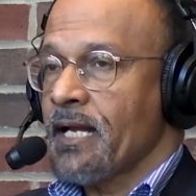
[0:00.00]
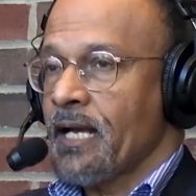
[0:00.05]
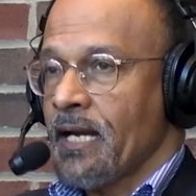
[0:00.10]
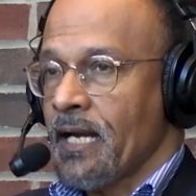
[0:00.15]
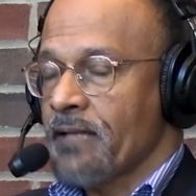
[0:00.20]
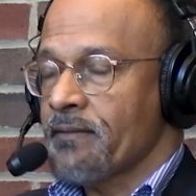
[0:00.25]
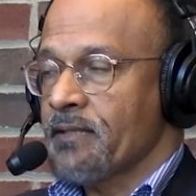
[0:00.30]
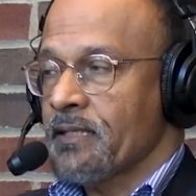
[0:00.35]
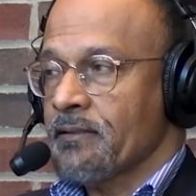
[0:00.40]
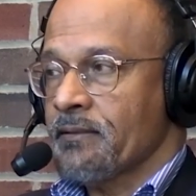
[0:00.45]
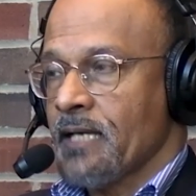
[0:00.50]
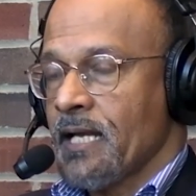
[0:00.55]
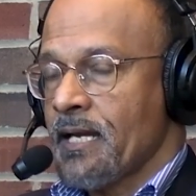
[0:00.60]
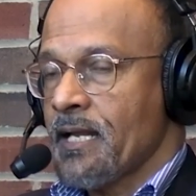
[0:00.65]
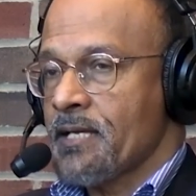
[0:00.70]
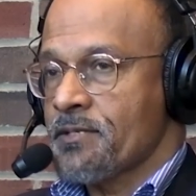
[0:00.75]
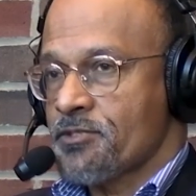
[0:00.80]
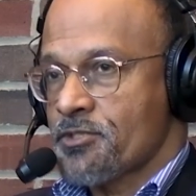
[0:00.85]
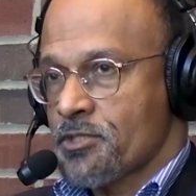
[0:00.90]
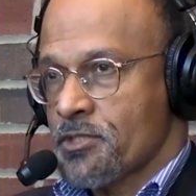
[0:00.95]
and I think that
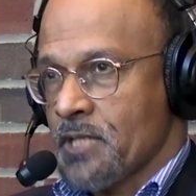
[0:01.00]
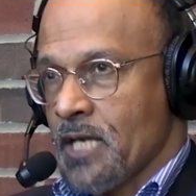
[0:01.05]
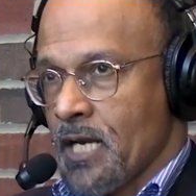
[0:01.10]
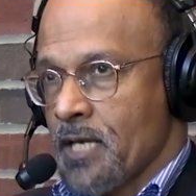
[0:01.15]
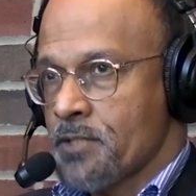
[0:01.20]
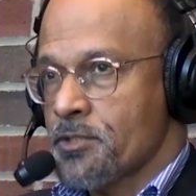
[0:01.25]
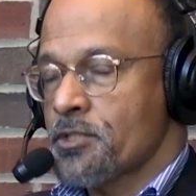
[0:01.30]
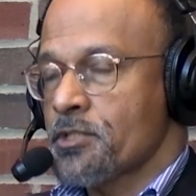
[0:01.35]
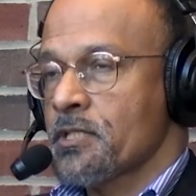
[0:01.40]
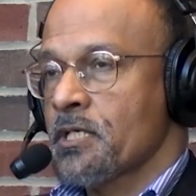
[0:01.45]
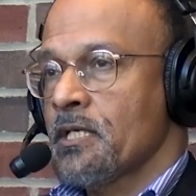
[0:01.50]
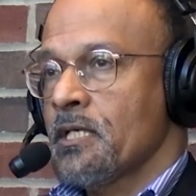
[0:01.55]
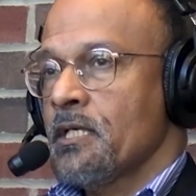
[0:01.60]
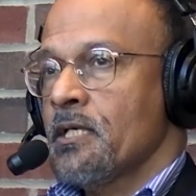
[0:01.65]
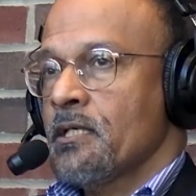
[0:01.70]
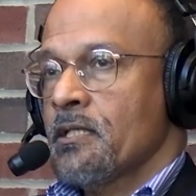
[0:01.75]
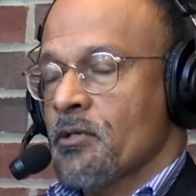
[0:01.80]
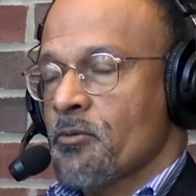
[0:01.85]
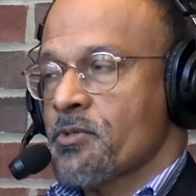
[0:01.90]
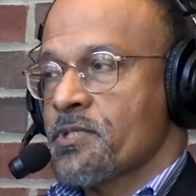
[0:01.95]
has changed.
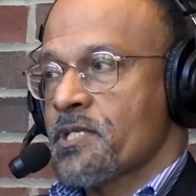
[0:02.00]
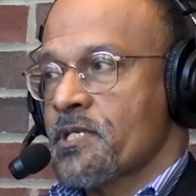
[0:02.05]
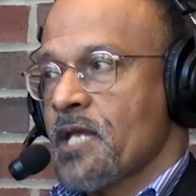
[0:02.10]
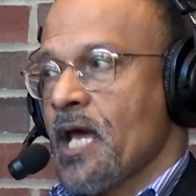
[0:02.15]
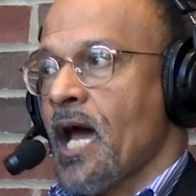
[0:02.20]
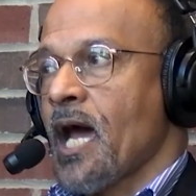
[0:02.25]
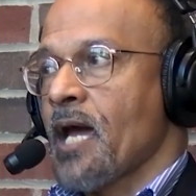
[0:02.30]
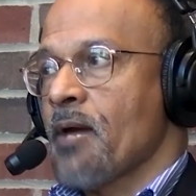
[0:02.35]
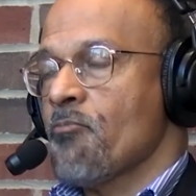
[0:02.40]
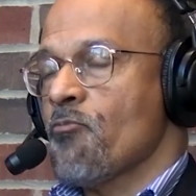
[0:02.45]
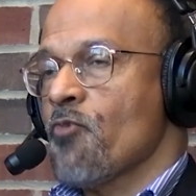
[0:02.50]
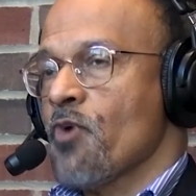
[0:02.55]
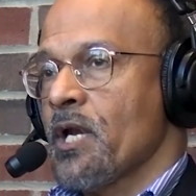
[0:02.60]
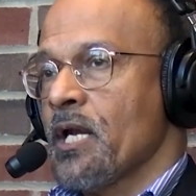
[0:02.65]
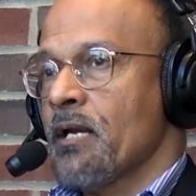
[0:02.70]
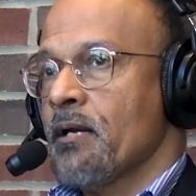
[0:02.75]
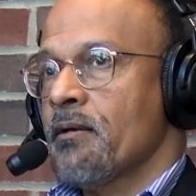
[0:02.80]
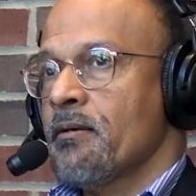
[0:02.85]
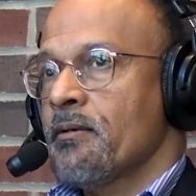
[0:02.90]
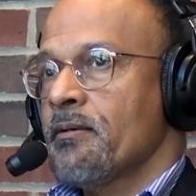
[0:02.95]
There was a time
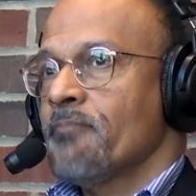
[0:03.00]
when